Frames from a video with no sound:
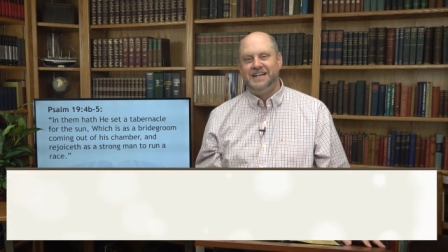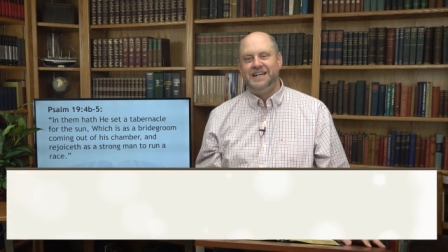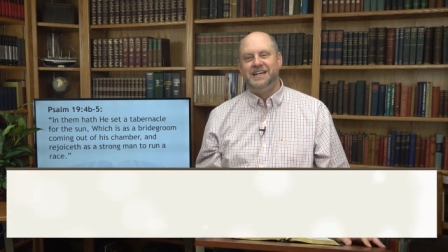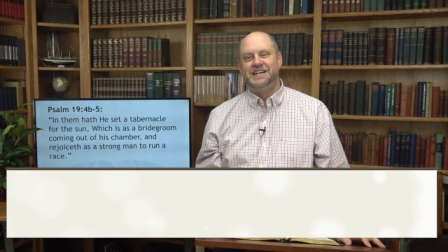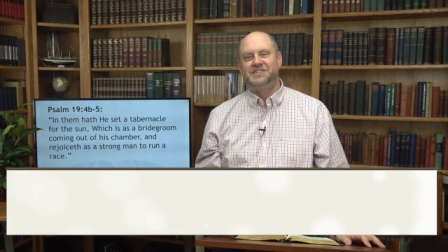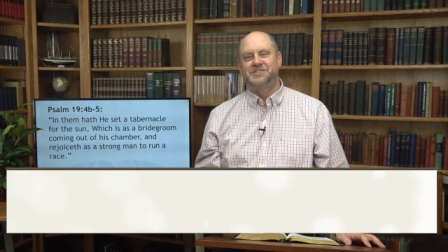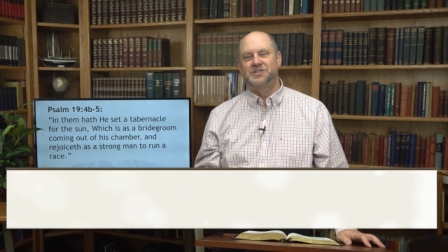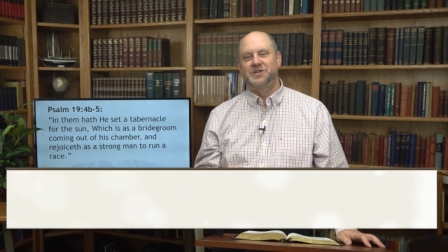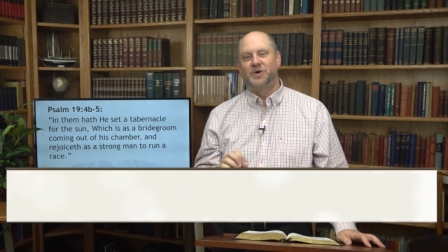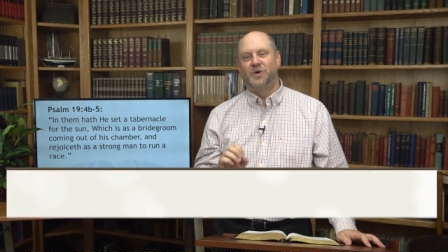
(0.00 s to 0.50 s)

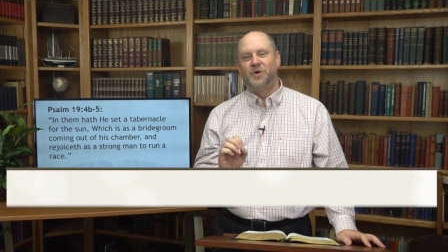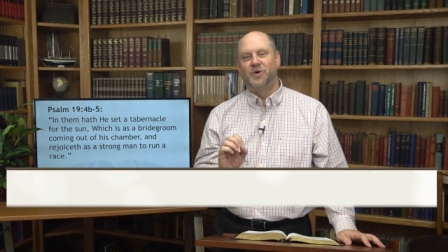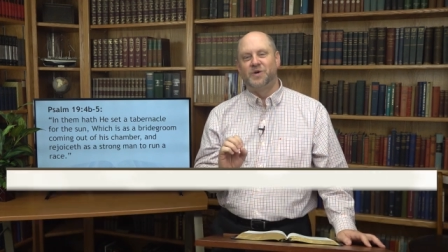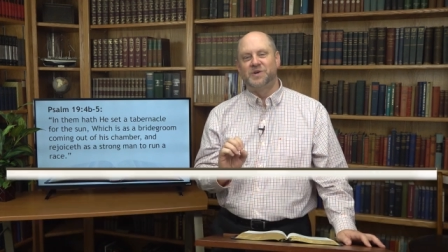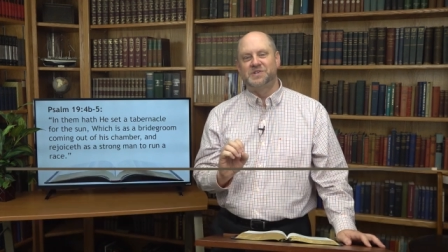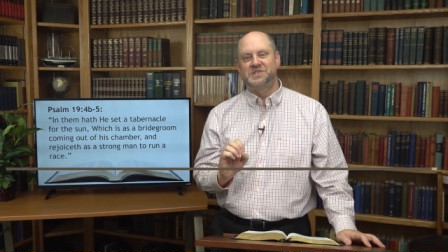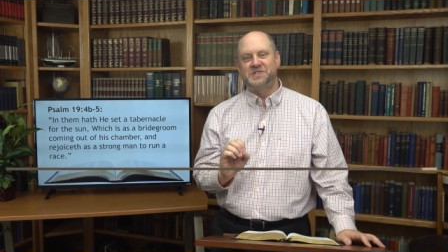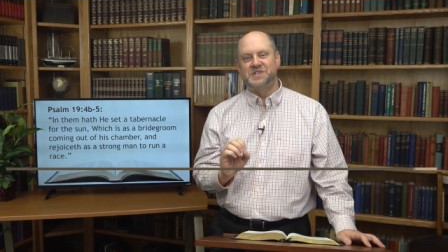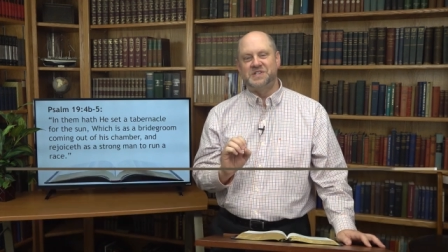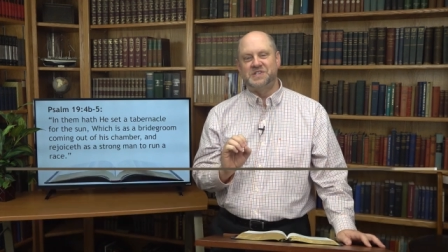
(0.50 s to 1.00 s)
Its
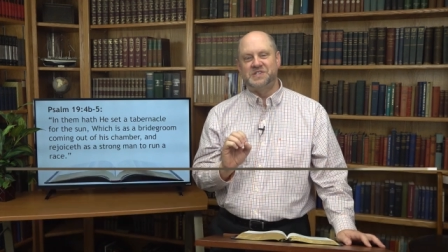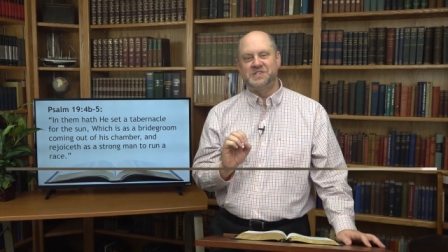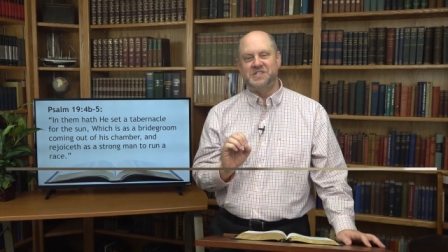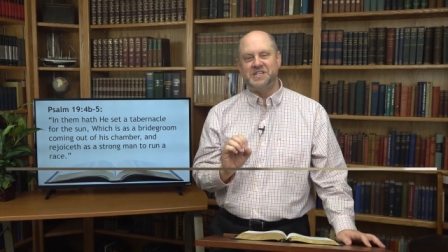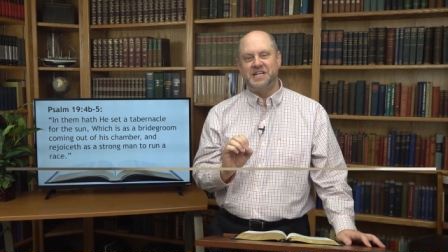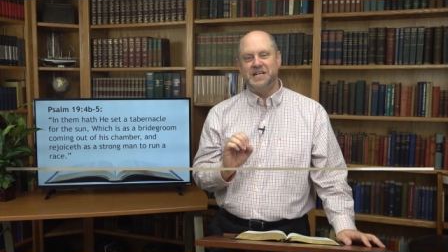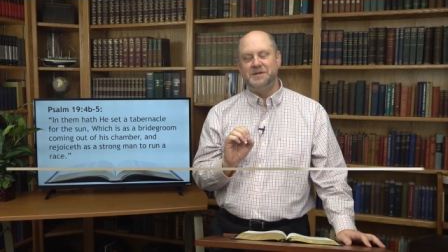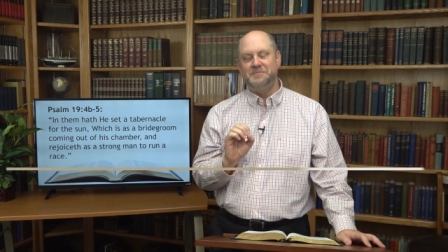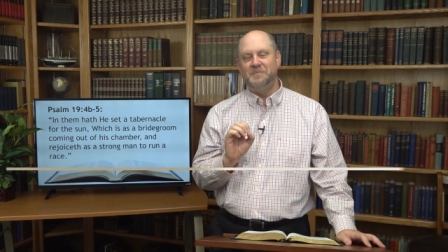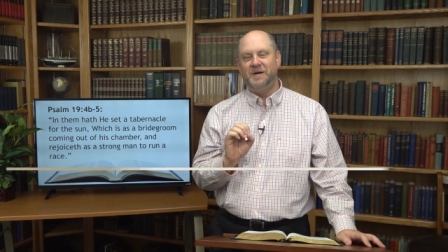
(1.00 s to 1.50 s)
course is
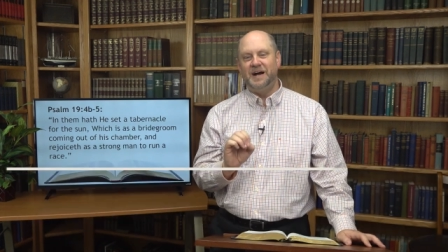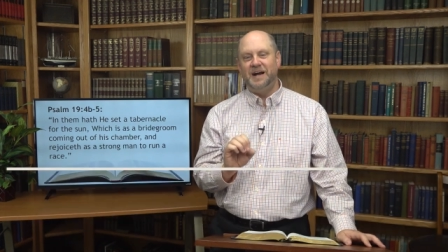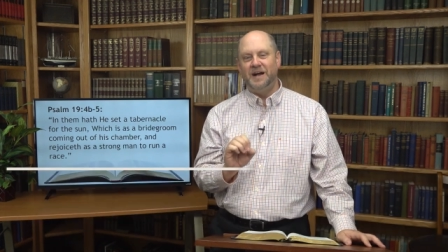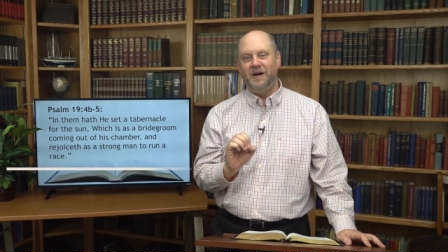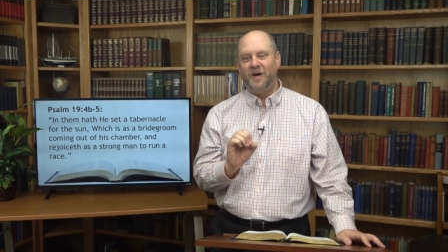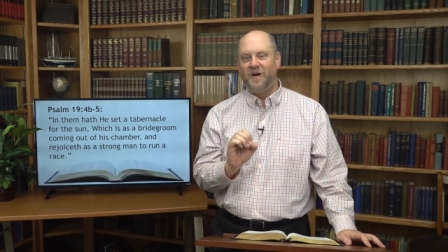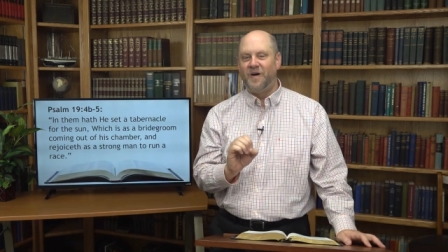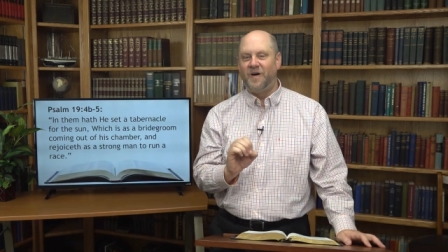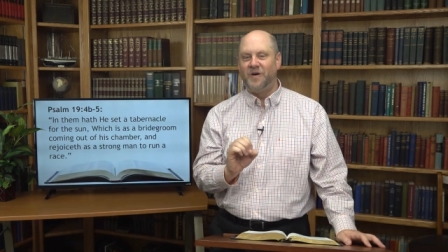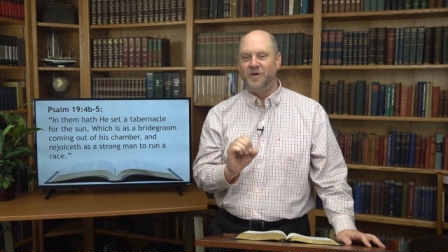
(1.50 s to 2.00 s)
seen by
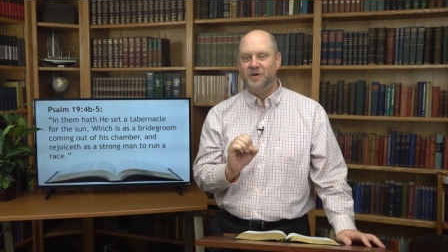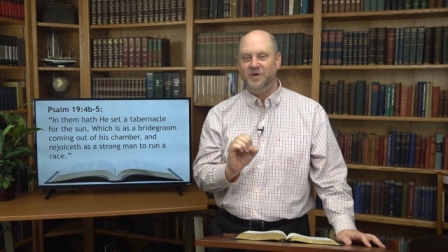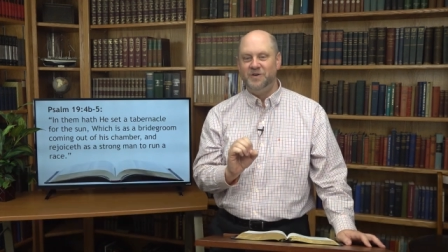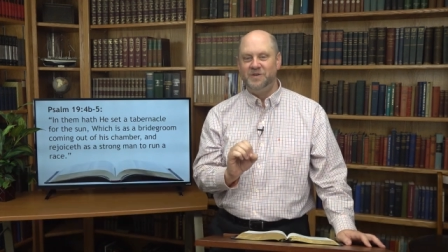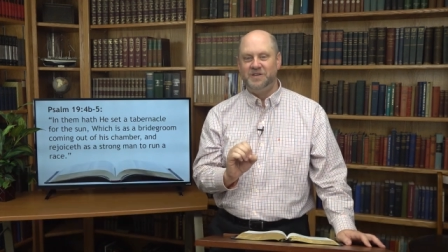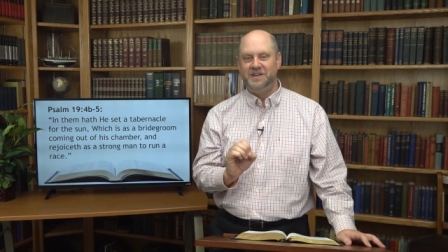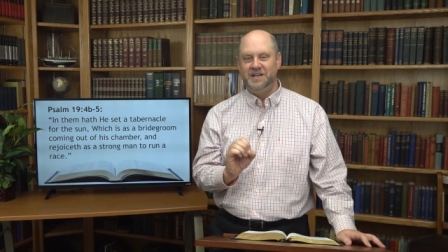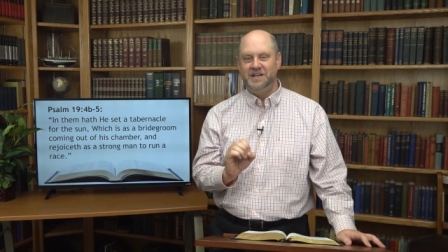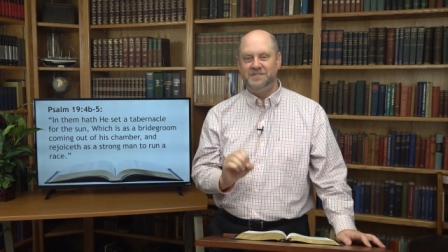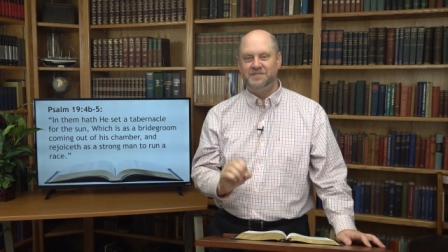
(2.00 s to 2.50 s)
all who
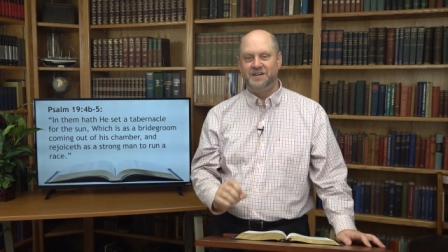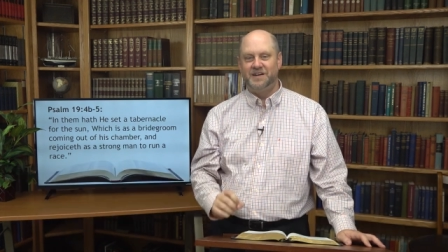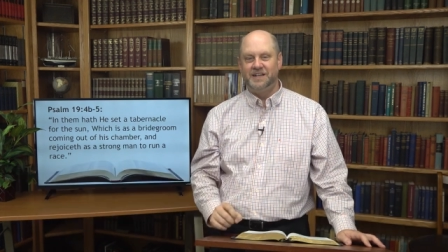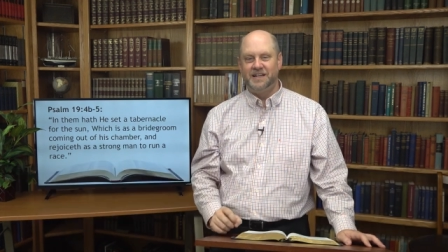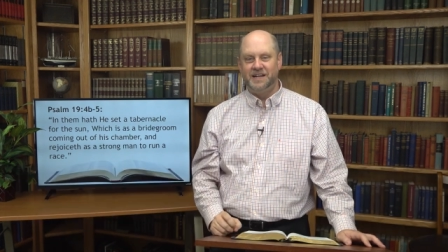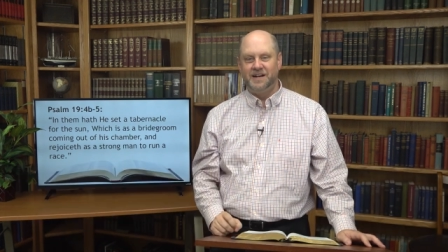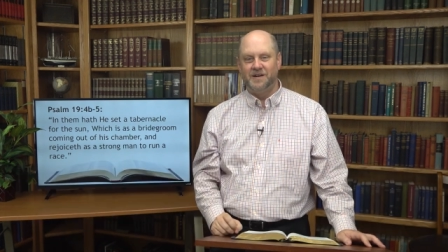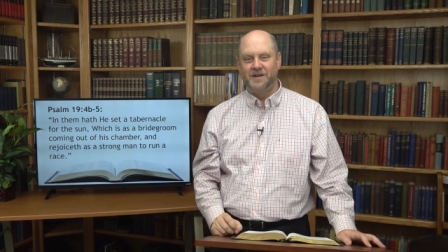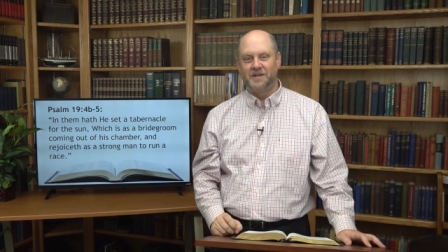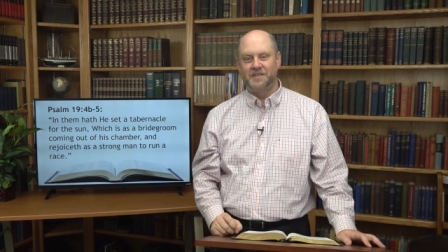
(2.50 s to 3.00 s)
live on
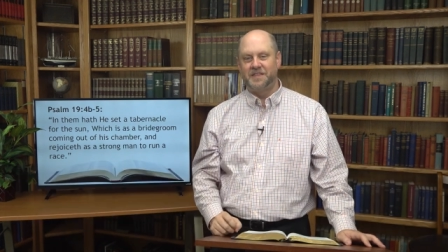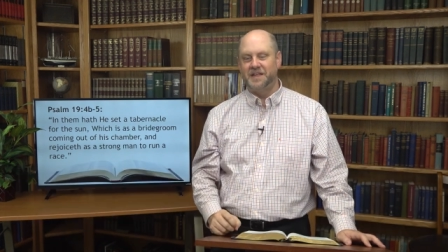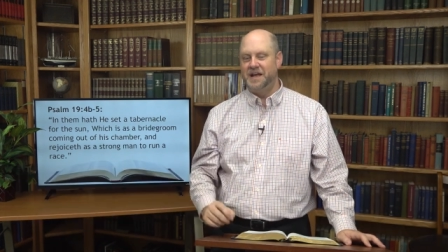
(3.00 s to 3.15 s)
the earth